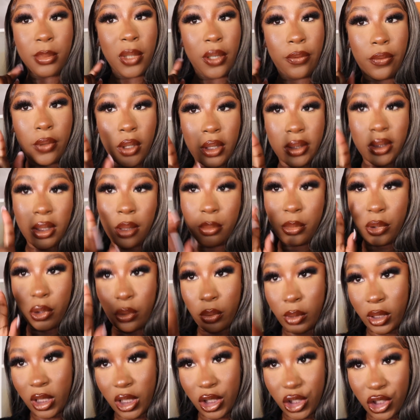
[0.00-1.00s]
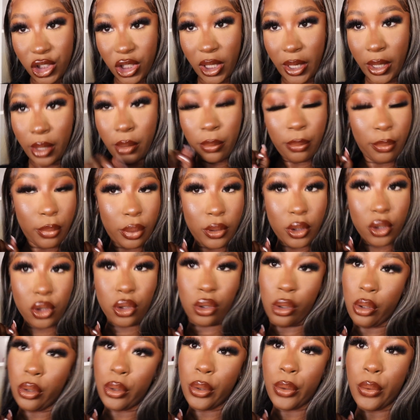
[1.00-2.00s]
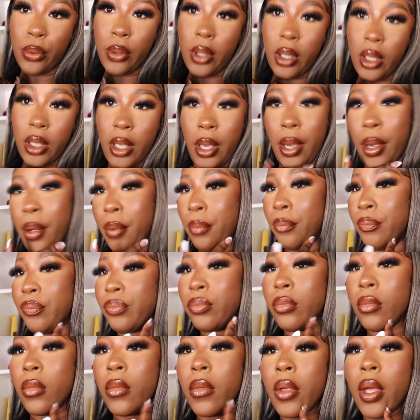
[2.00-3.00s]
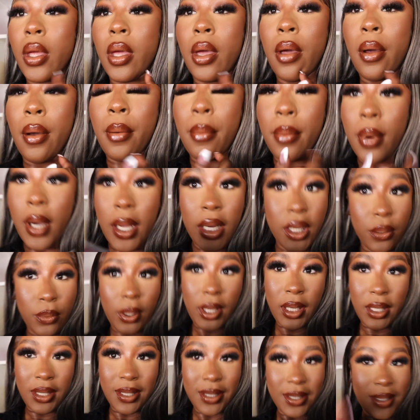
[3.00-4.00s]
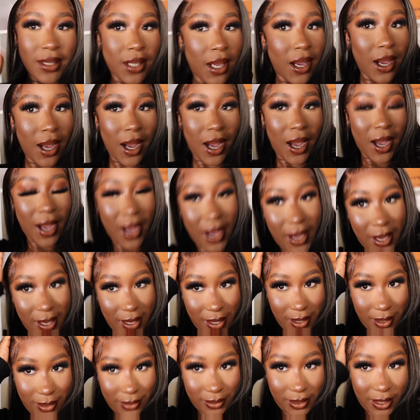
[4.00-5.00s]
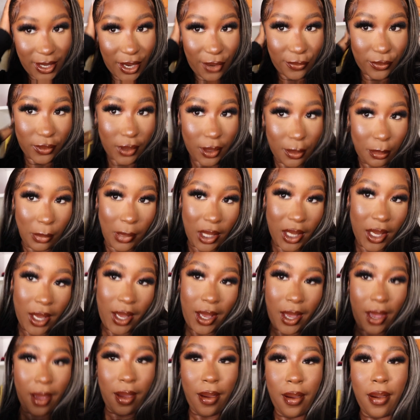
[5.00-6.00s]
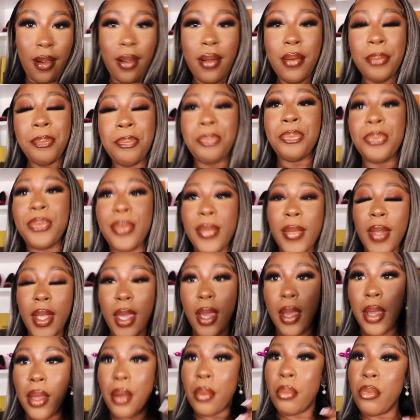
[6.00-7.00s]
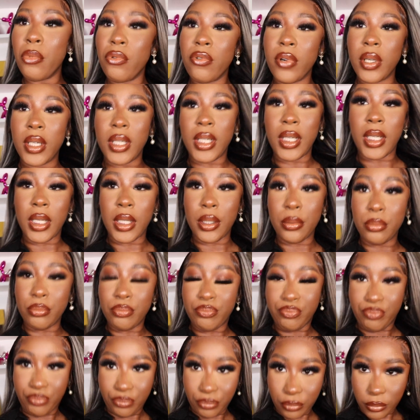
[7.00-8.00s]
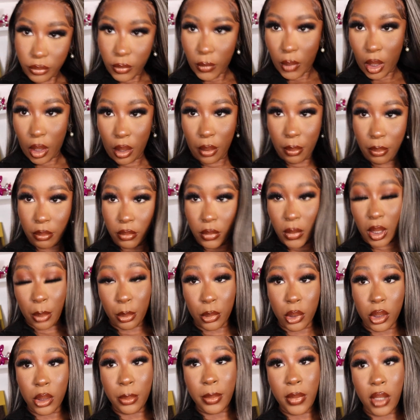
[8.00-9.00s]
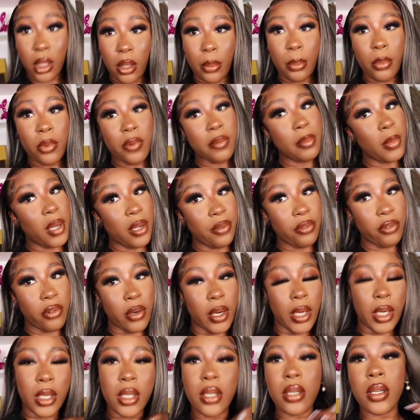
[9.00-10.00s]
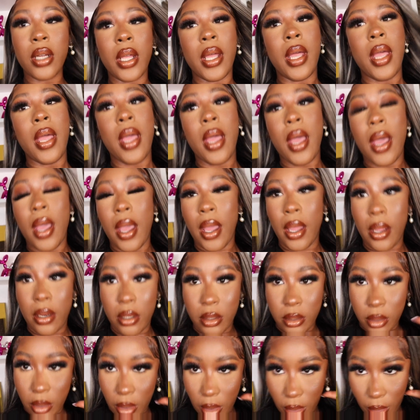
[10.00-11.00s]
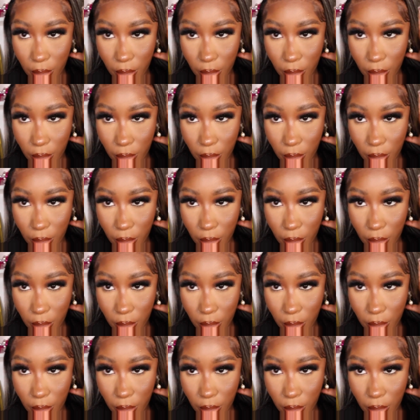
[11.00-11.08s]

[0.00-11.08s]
my first time doing this shape, so yeah. But anyways, I have done my hair. I am ready. I'm gonna meet up with my friend and